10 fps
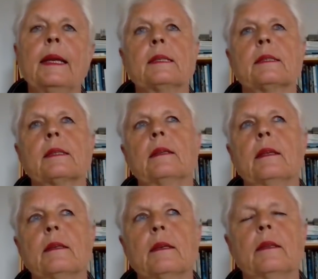Yes,
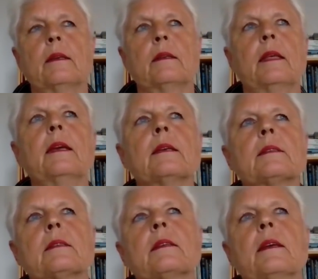the thing
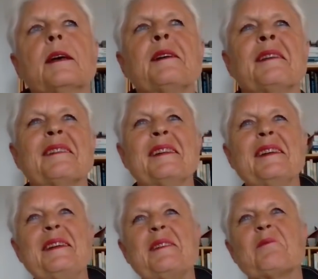is that
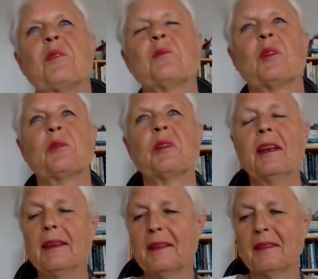what
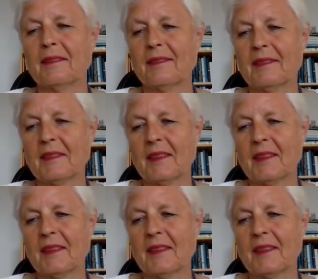really